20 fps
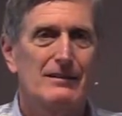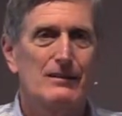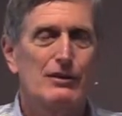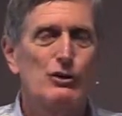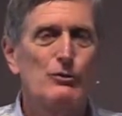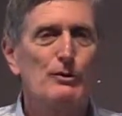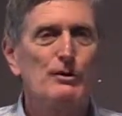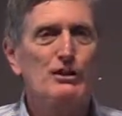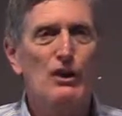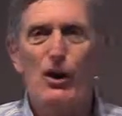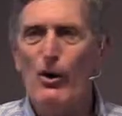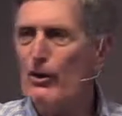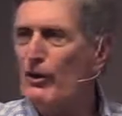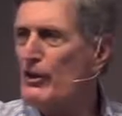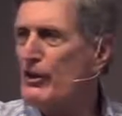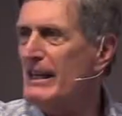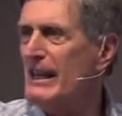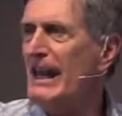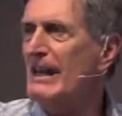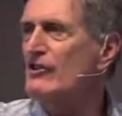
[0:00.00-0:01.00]
who would go to
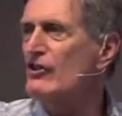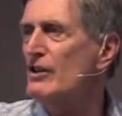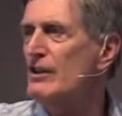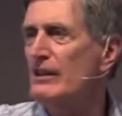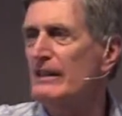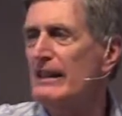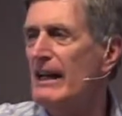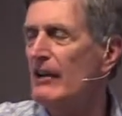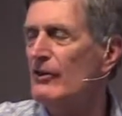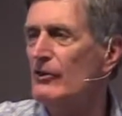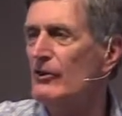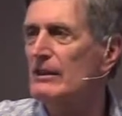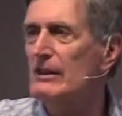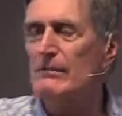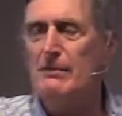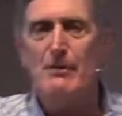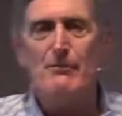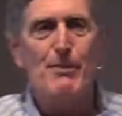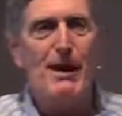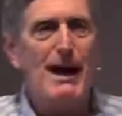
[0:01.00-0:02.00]
the edge of the desert to
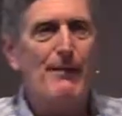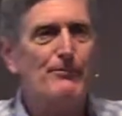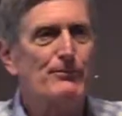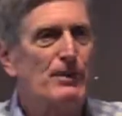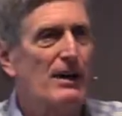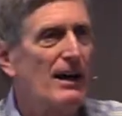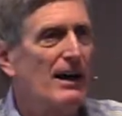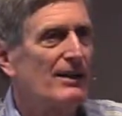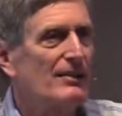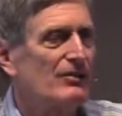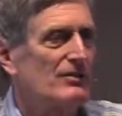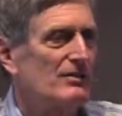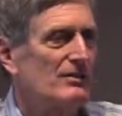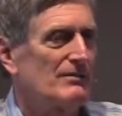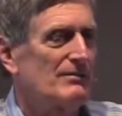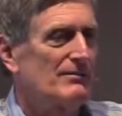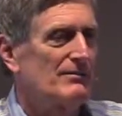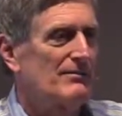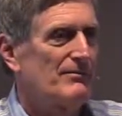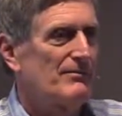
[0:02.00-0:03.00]
be baptized,
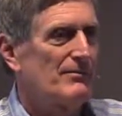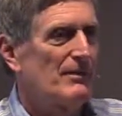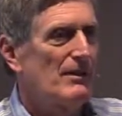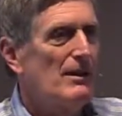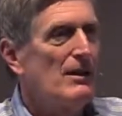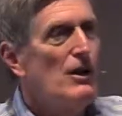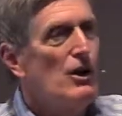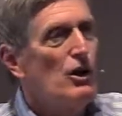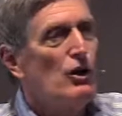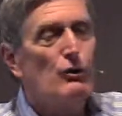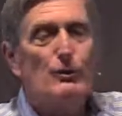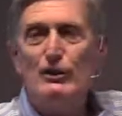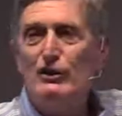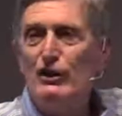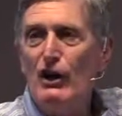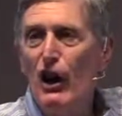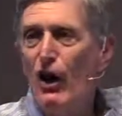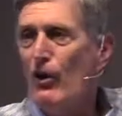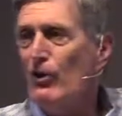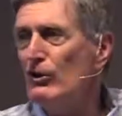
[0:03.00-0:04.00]
who would
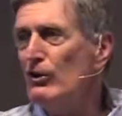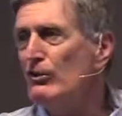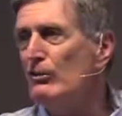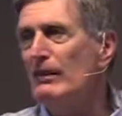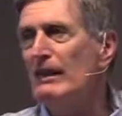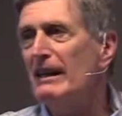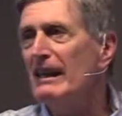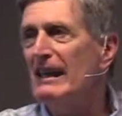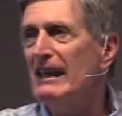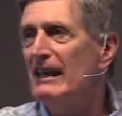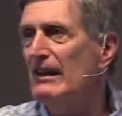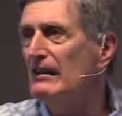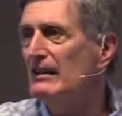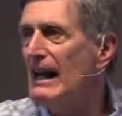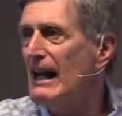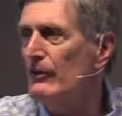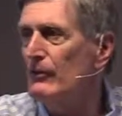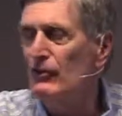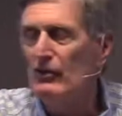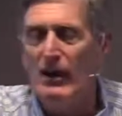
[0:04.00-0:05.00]
go to a hill
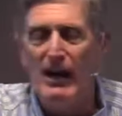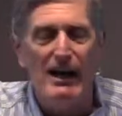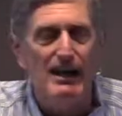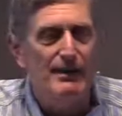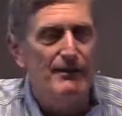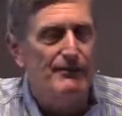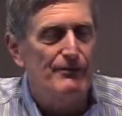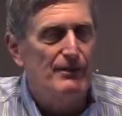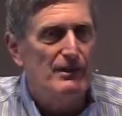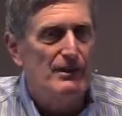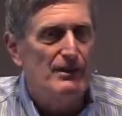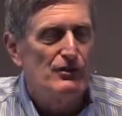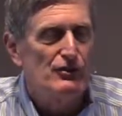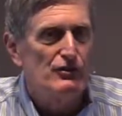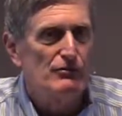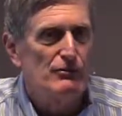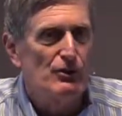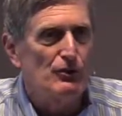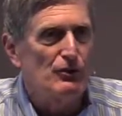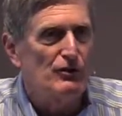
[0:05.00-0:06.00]
outside of
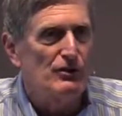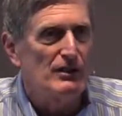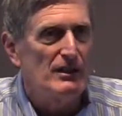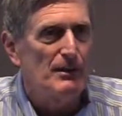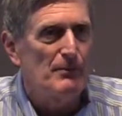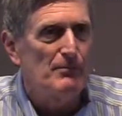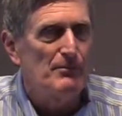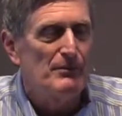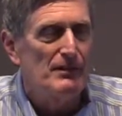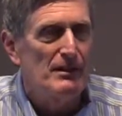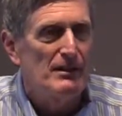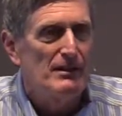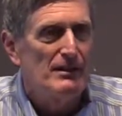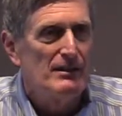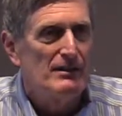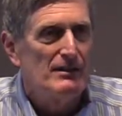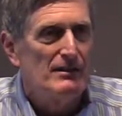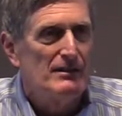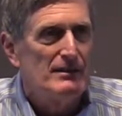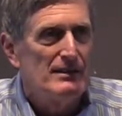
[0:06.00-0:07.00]
Jerusalem,
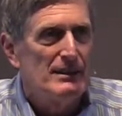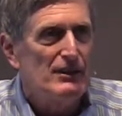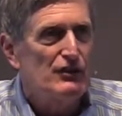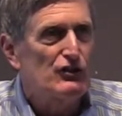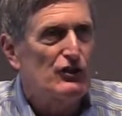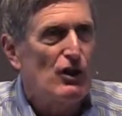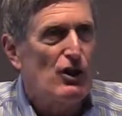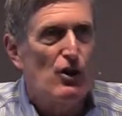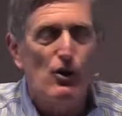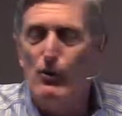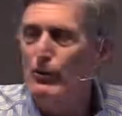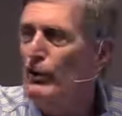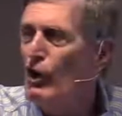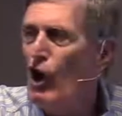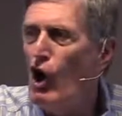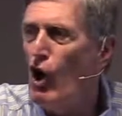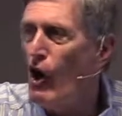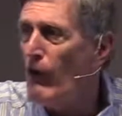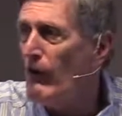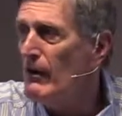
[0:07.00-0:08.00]
its own
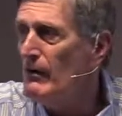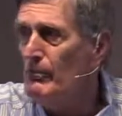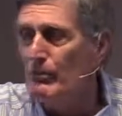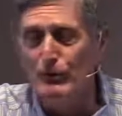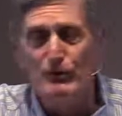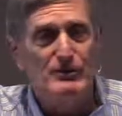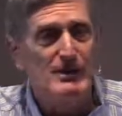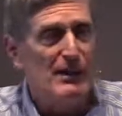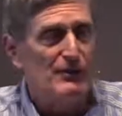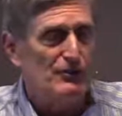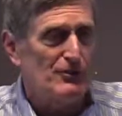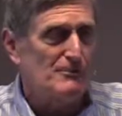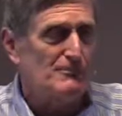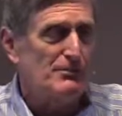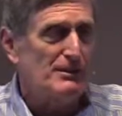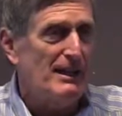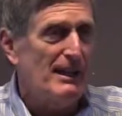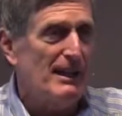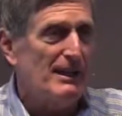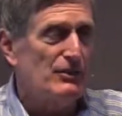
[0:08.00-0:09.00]
horrible desert
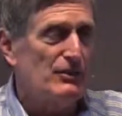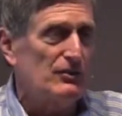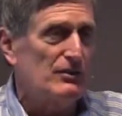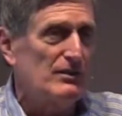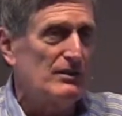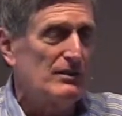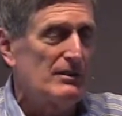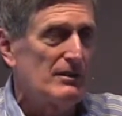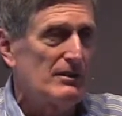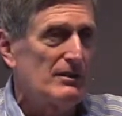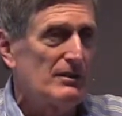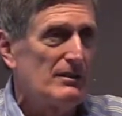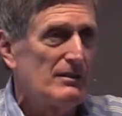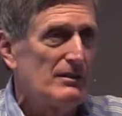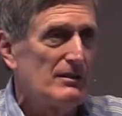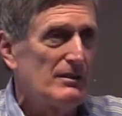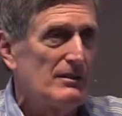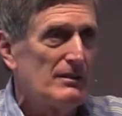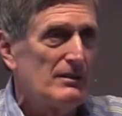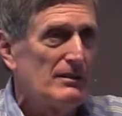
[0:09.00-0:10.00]
place,
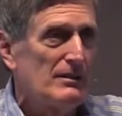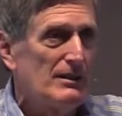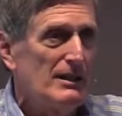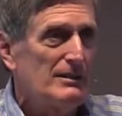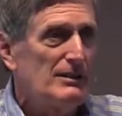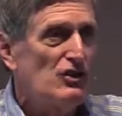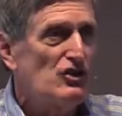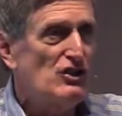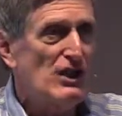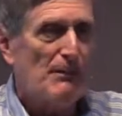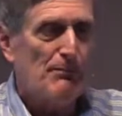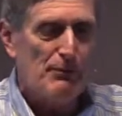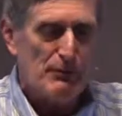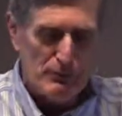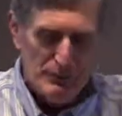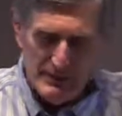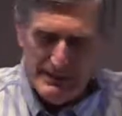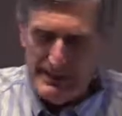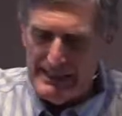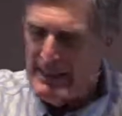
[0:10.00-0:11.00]
and the shepherd
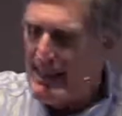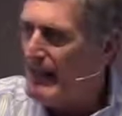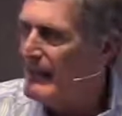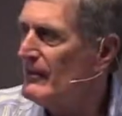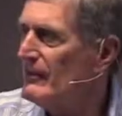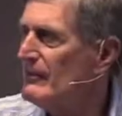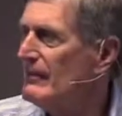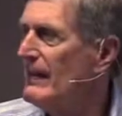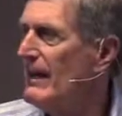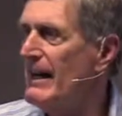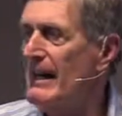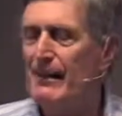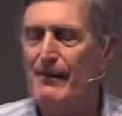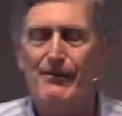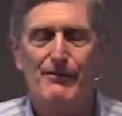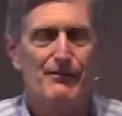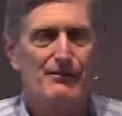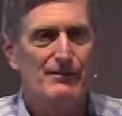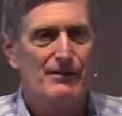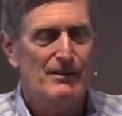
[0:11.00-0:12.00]
would lay down his life
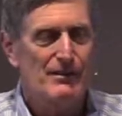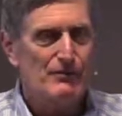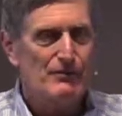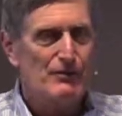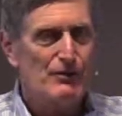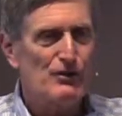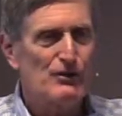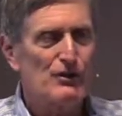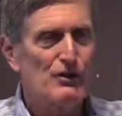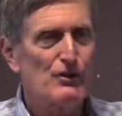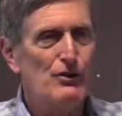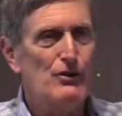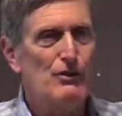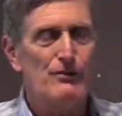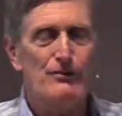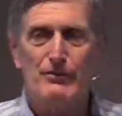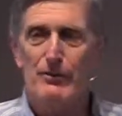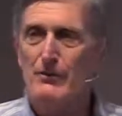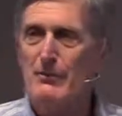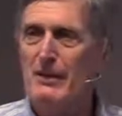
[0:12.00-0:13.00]
for you,
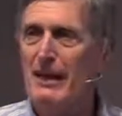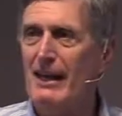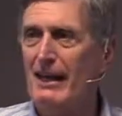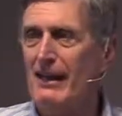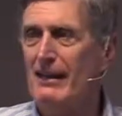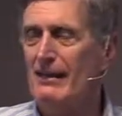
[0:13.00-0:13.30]
for me.